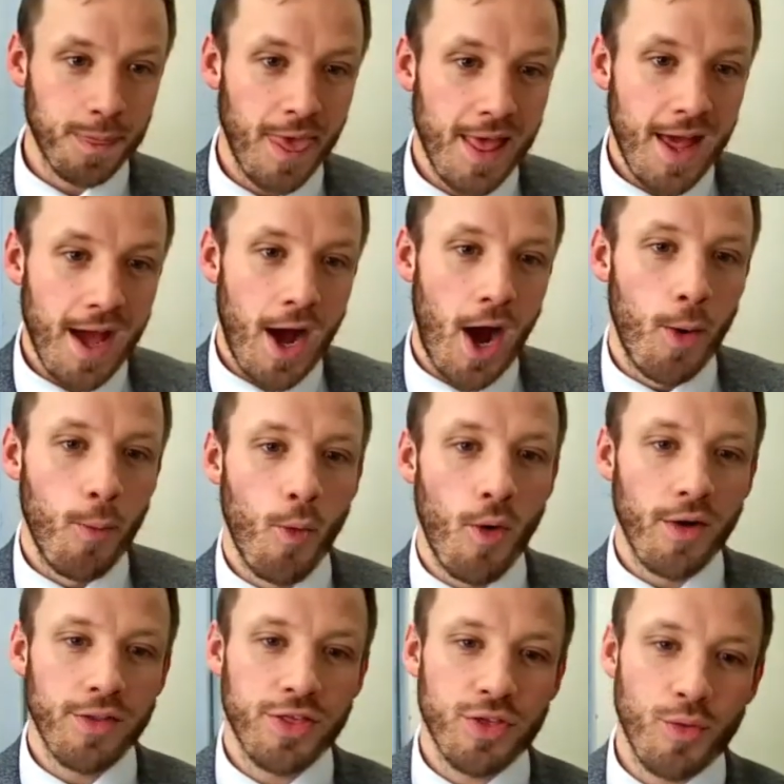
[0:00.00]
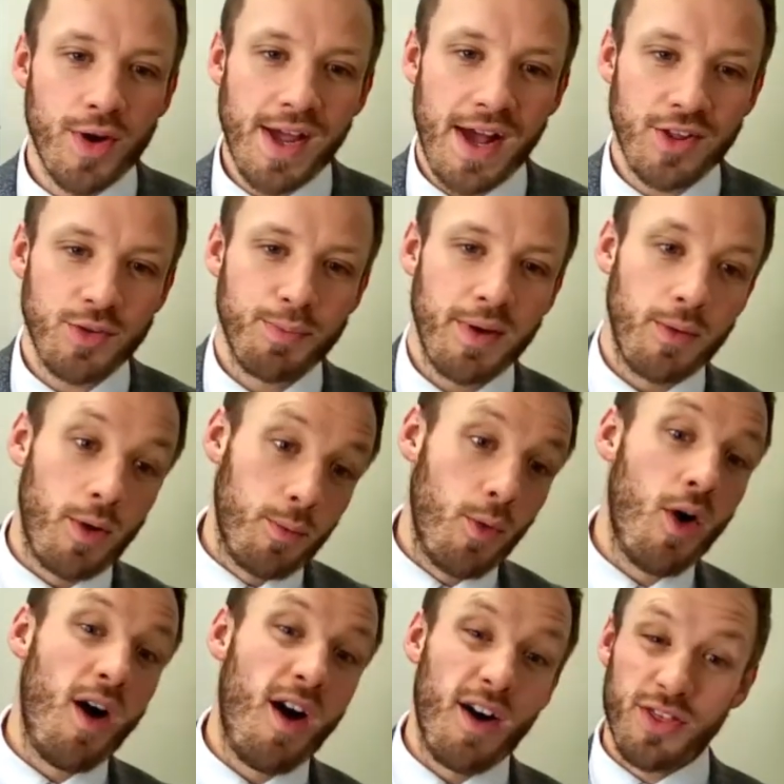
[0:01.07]
What are three
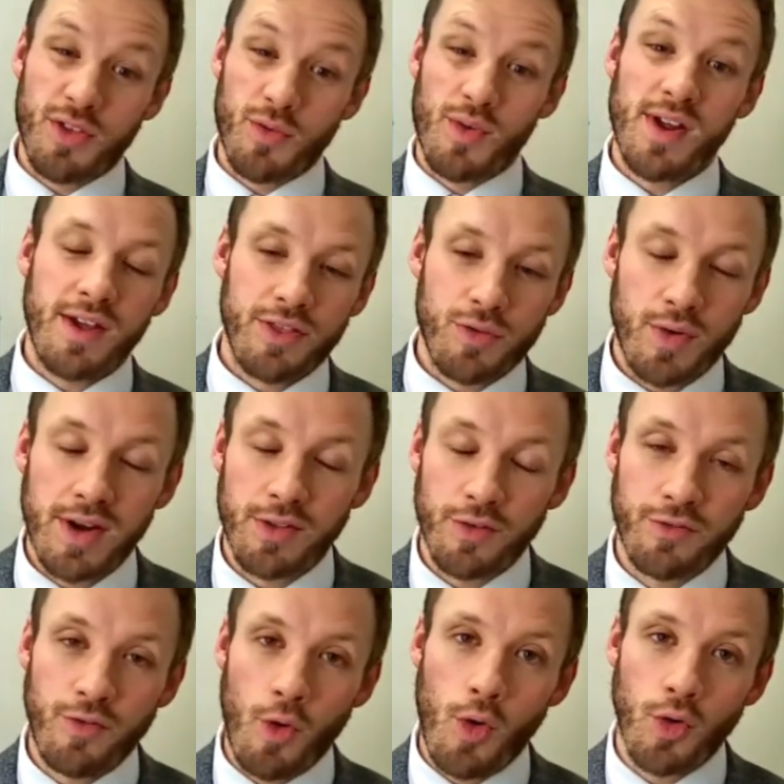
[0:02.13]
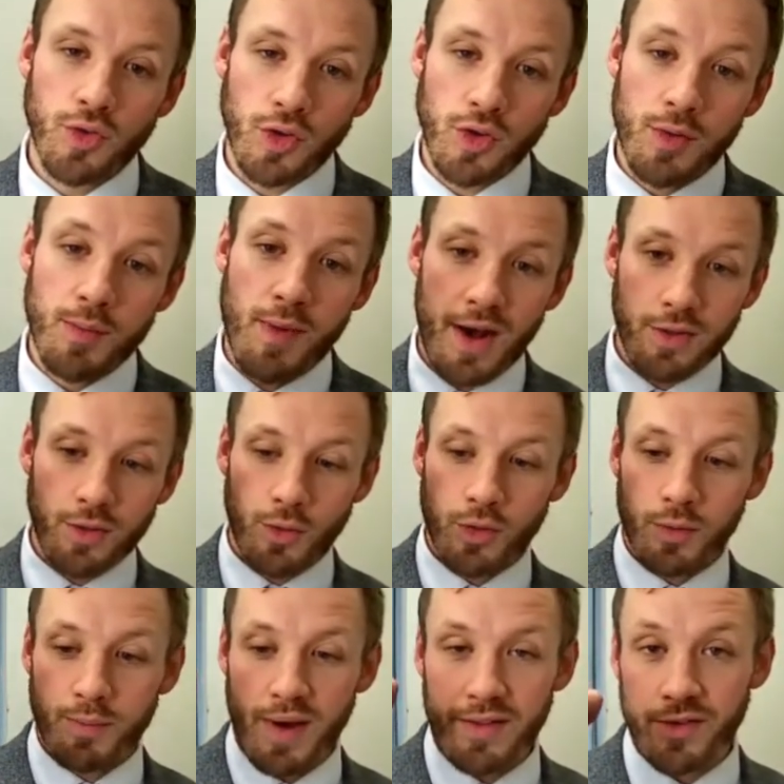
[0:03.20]
of the four? So you might have talked
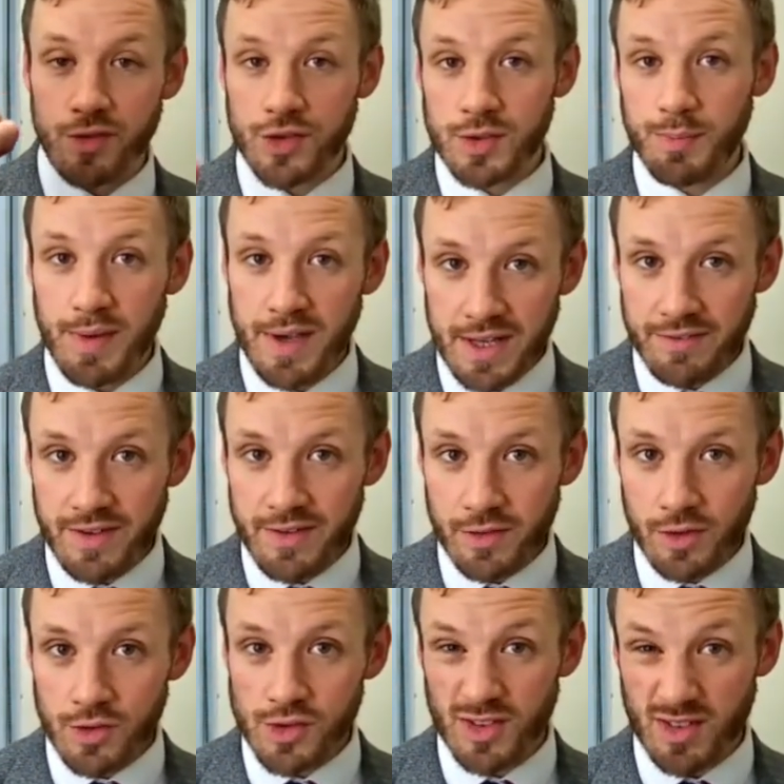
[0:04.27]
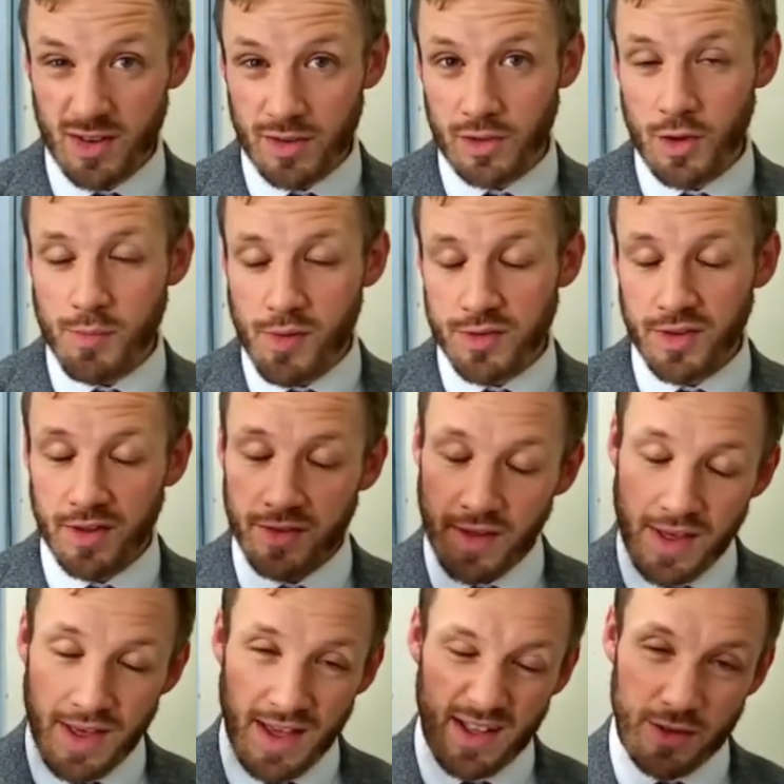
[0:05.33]
about the speed of evolution. It's a slow process,
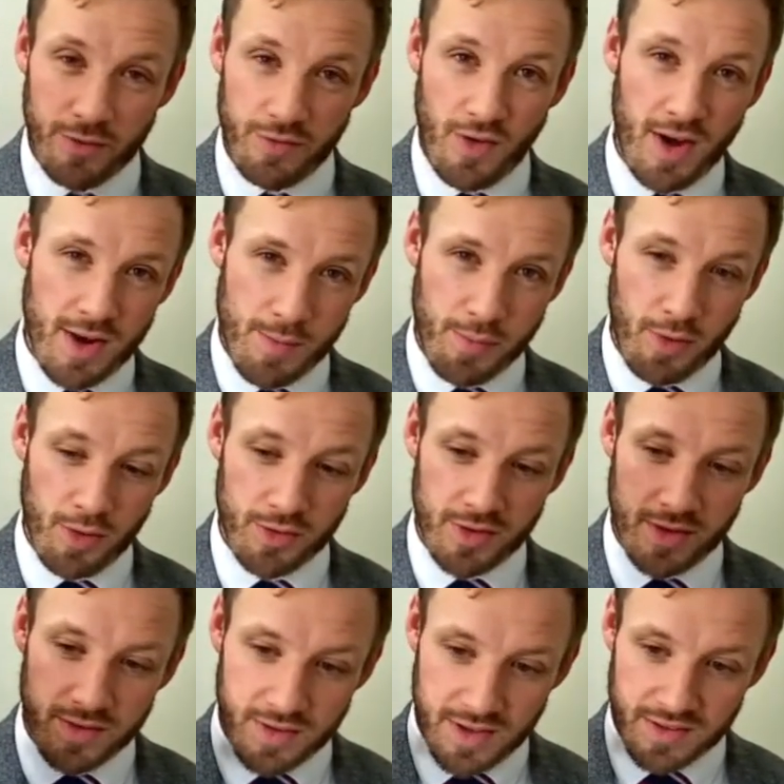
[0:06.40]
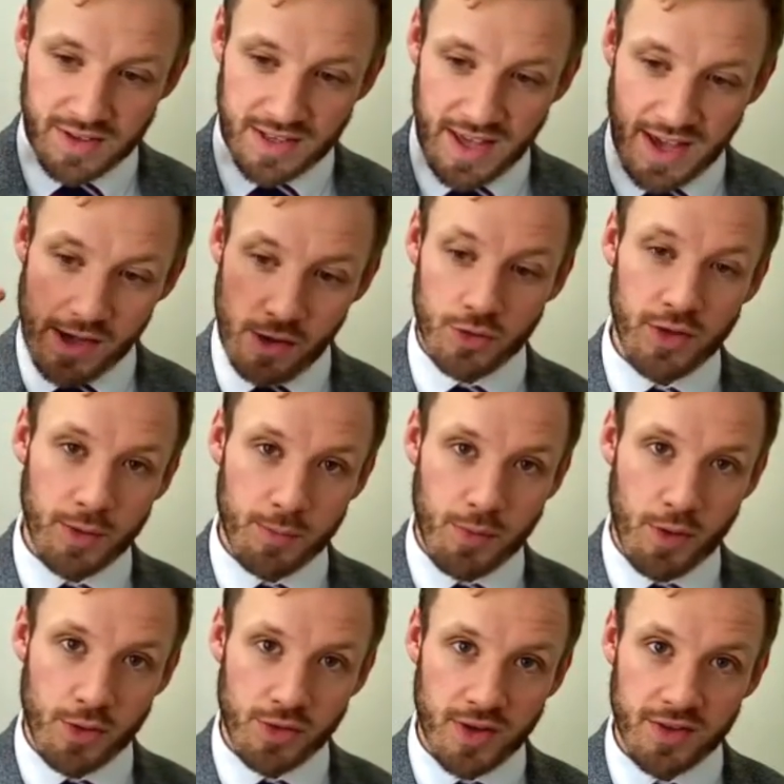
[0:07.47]
it's a violent process, it's a chaotic
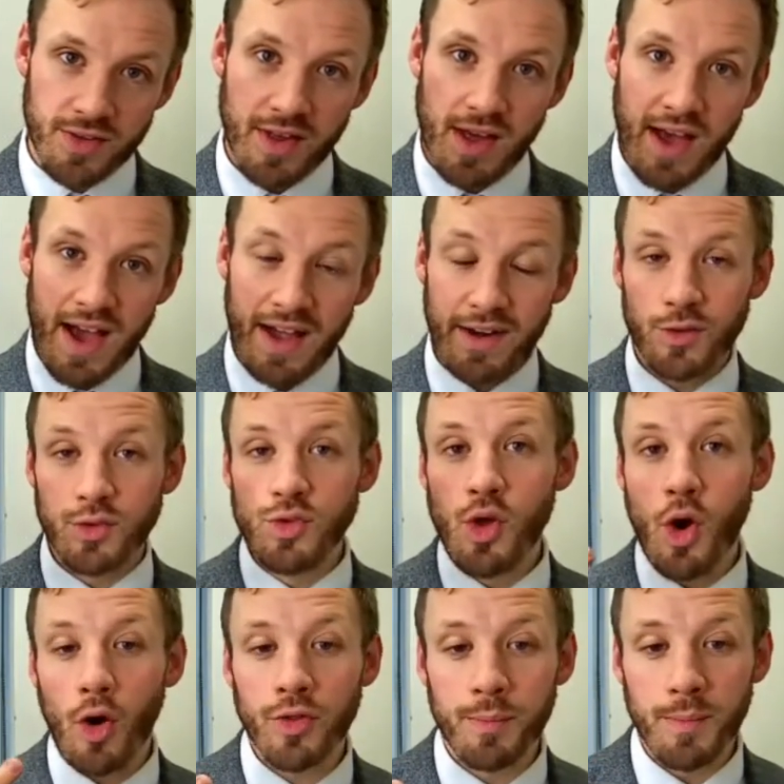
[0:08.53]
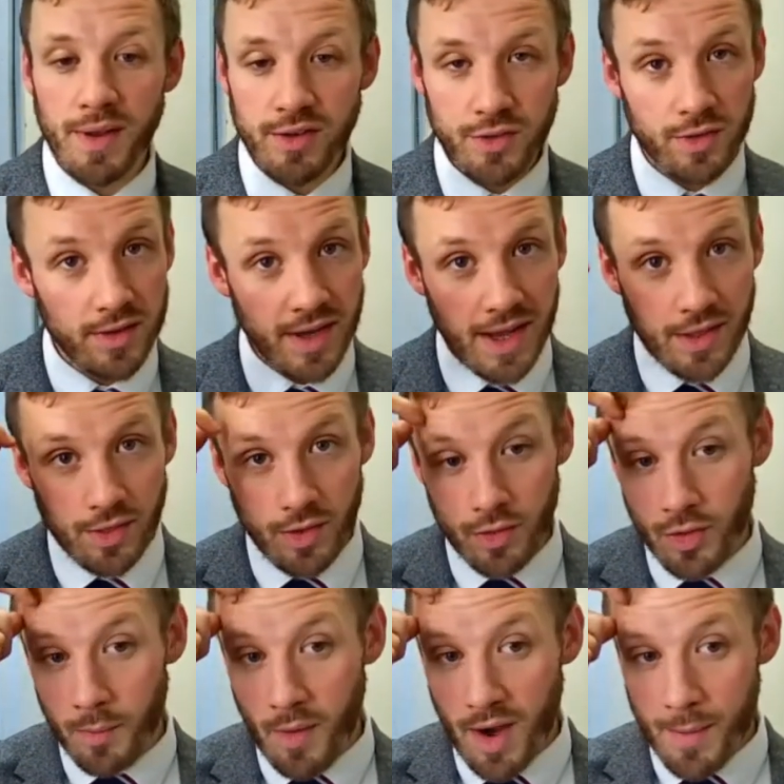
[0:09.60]
process, and it's not mentioned in the
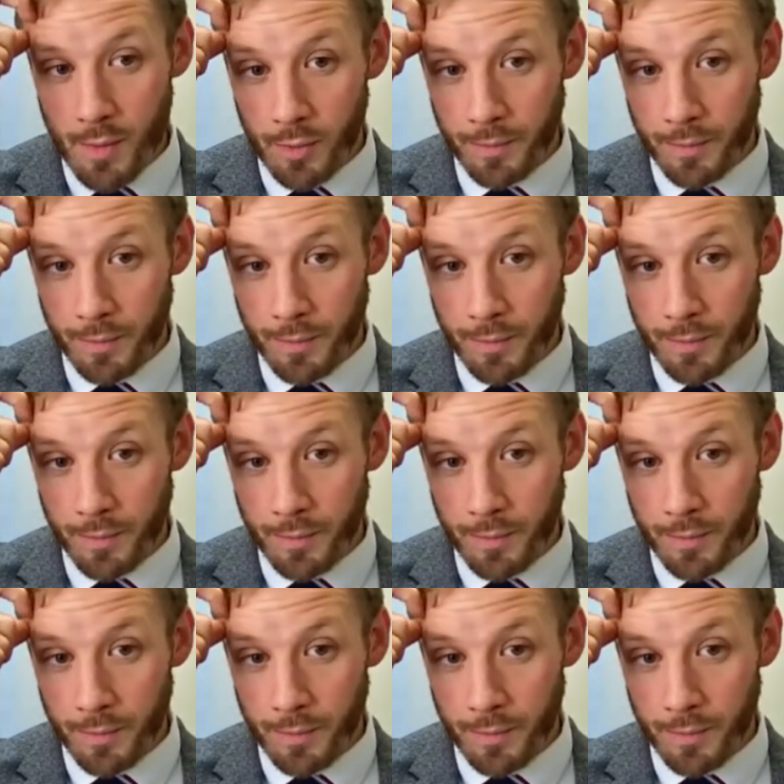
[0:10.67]
Bible.